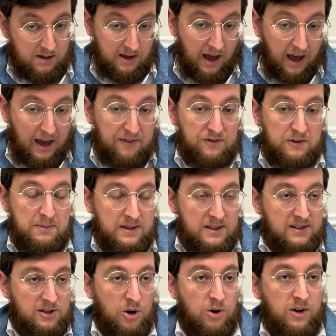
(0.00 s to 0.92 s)
I have to be
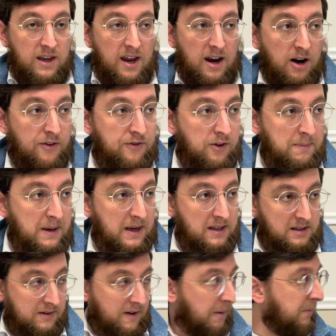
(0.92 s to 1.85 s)
so careful
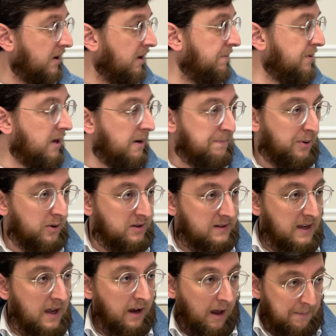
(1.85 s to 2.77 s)
because if I'm going to be a
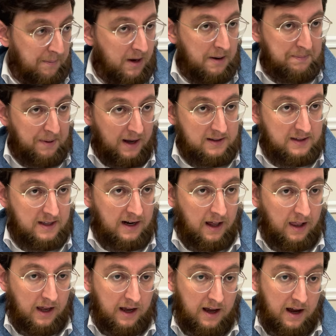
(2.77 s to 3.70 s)
posek, I'm going to paskin
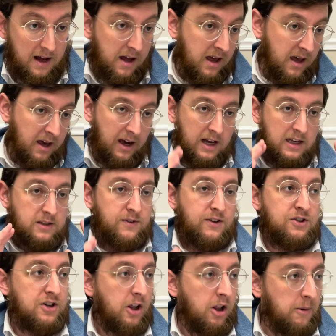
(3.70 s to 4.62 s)
alacha, chas
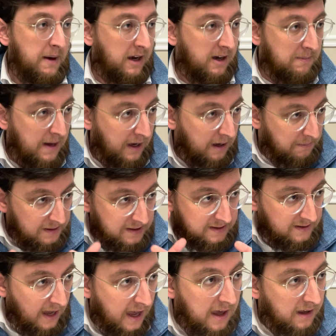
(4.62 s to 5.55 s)
v'shalom, I can make a
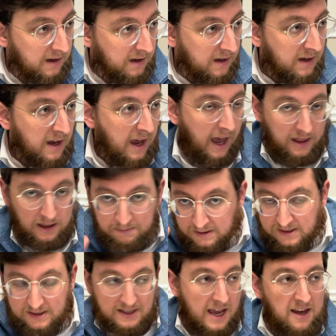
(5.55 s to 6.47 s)
mistake. And the
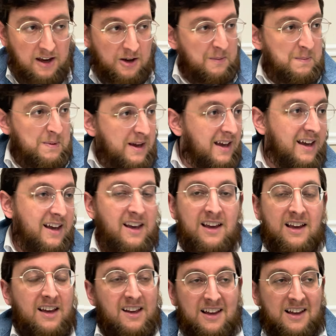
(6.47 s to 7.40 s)
mistake could
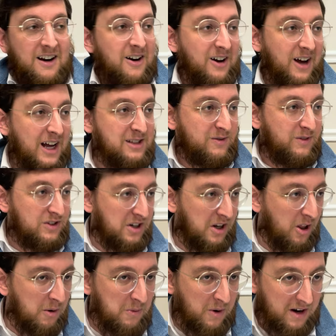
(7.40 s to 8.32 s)
be, you know, chas
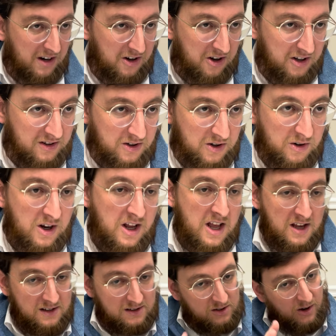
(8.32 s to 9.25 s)
v'shalom, what it could do.
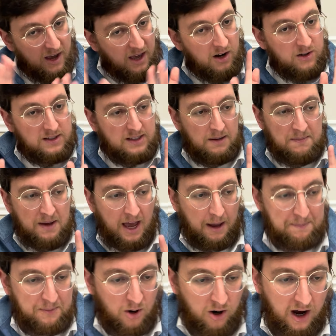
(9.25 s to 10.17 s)
So eno samech
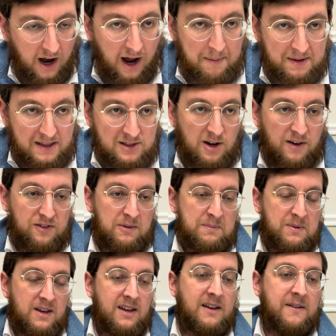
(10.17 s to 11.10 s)
v'ora means you have to
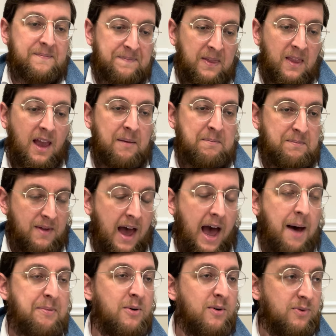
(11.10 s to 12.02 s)
be
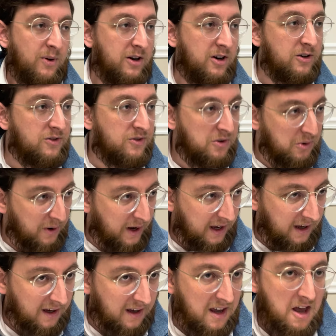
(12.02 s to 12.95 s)
happy with what you're
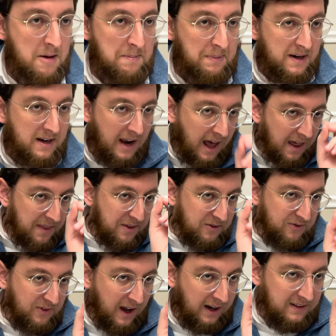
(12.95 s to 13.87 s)
doing, but not the
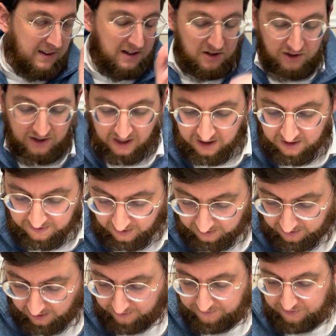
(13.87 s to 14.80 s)
fact that you're getting
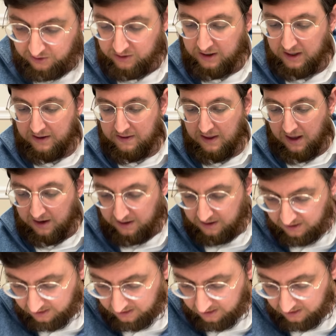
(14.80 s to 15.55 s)
that kavod like that.